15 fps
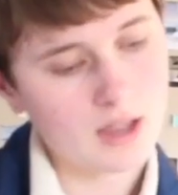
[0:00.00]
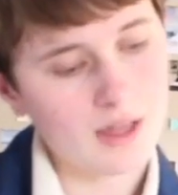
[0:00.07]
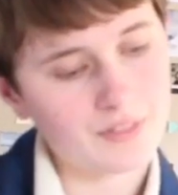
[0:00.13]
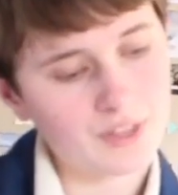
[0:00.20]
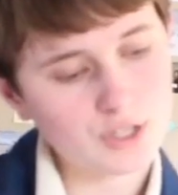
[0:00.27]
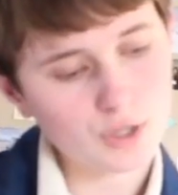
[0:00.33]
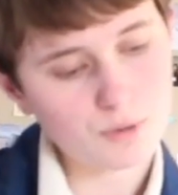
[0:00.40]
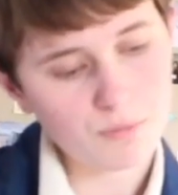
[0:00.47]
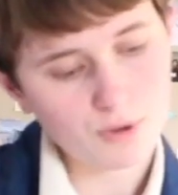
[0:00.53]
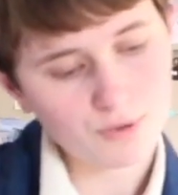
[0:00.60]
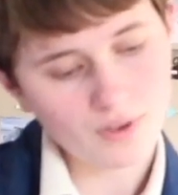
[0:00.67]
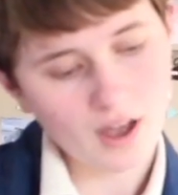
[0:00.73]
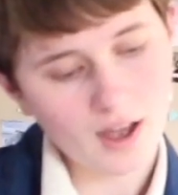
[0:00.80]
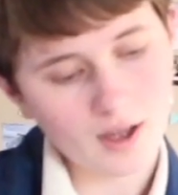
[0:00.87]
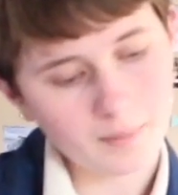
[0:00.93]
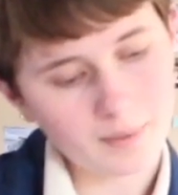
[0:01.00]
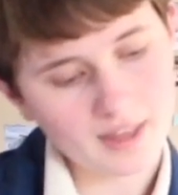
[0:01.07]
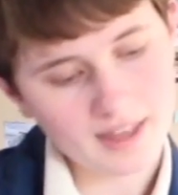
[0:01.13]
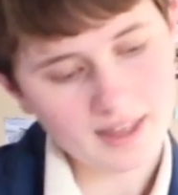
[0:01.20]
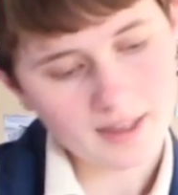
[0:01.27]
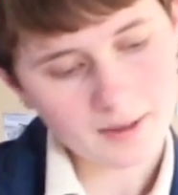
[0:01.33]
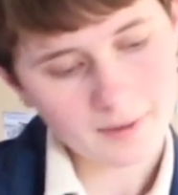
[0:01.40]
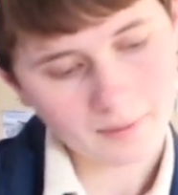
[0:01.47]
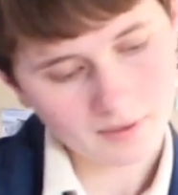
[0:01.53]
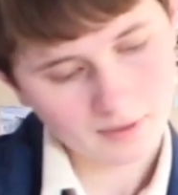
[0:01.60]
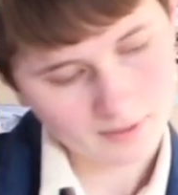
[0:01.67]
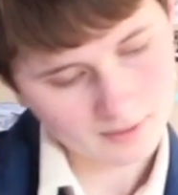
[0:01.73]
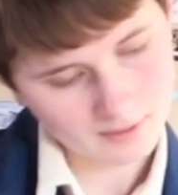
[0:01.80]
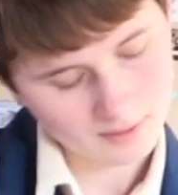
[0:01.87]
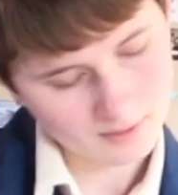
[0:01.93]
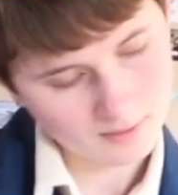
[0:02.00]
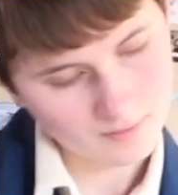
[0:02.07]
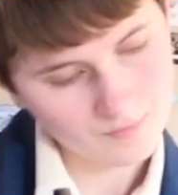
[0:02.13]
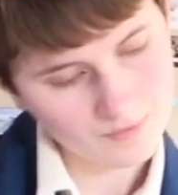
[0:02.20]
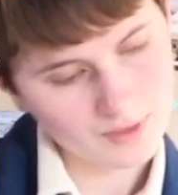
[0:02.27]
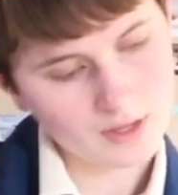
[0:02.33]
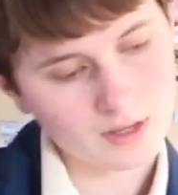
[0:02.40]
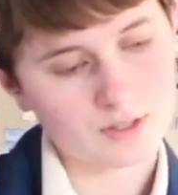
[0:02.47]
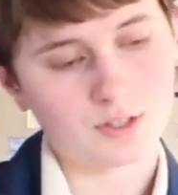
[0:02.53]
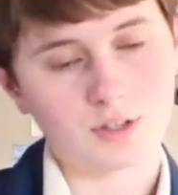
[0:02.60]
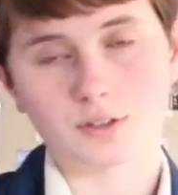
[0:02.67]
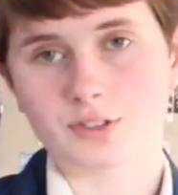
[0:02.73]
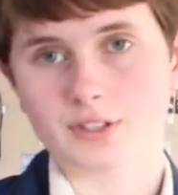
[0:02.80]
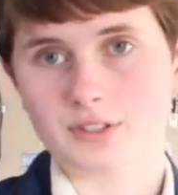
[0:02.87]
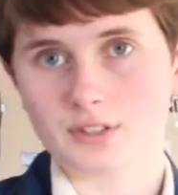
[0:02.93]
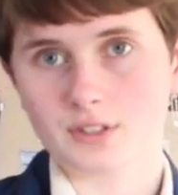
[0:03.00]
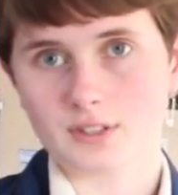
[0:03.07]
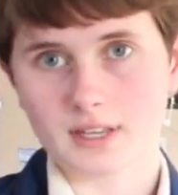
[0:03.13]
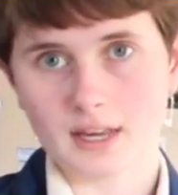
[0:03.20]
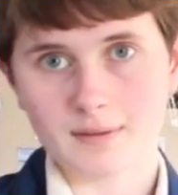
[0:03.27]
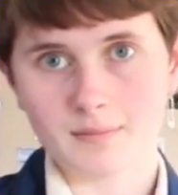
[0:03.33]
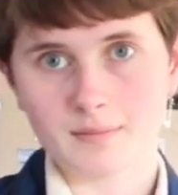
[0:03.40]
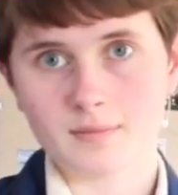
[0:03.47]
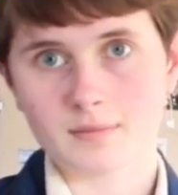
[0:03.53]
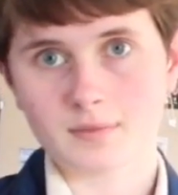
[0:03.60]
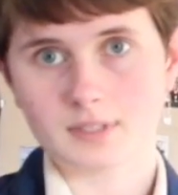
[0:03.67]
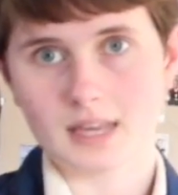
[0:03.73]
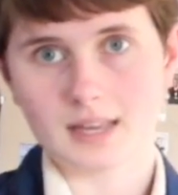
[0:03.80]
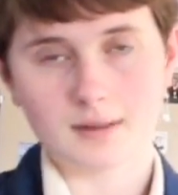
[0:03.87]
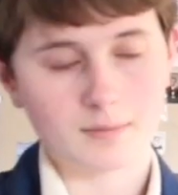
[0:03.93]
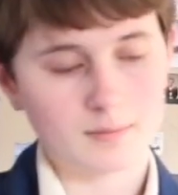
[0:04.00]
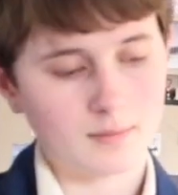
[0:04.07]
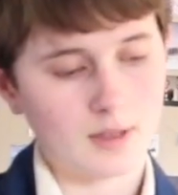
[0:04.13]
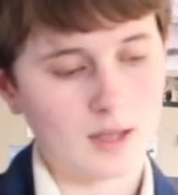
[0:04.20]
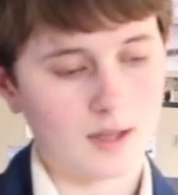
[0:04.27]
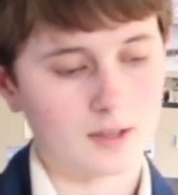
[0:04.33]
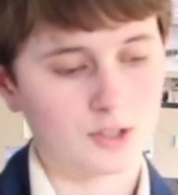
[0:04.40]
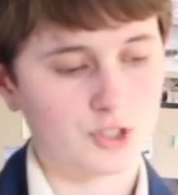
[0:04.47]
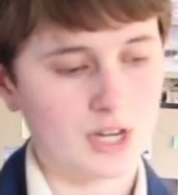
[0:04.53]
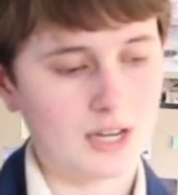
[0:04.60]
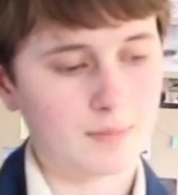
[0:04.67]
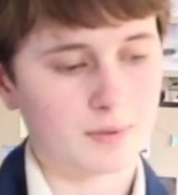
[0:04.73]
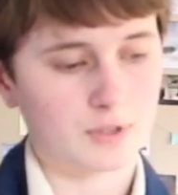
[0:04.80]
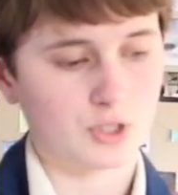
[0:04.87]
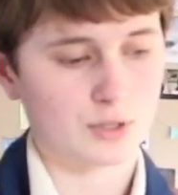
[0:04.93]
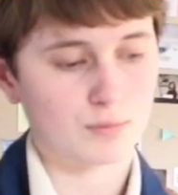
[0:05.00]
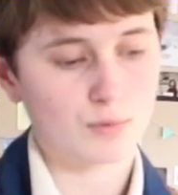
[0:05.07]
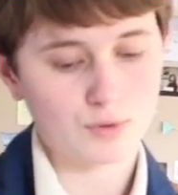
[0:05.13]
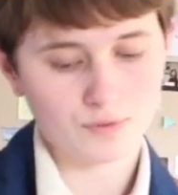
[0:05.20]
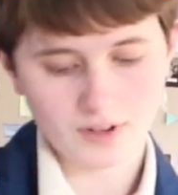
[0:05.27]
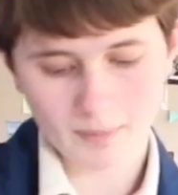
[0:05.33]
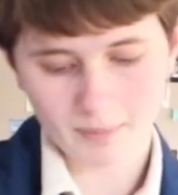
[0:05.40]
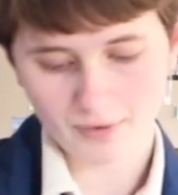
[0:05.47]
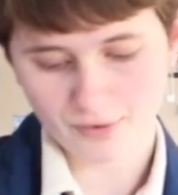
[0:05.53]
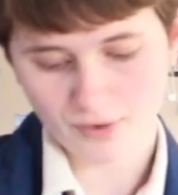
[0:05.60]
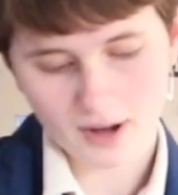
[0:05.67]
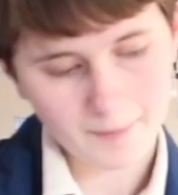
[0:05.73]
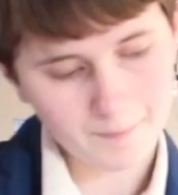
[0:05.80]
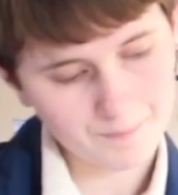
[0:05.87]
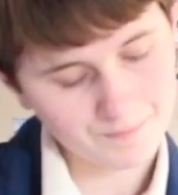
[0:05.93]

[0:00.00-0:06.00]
And then you move it up here. So same shape, but moved up a fret.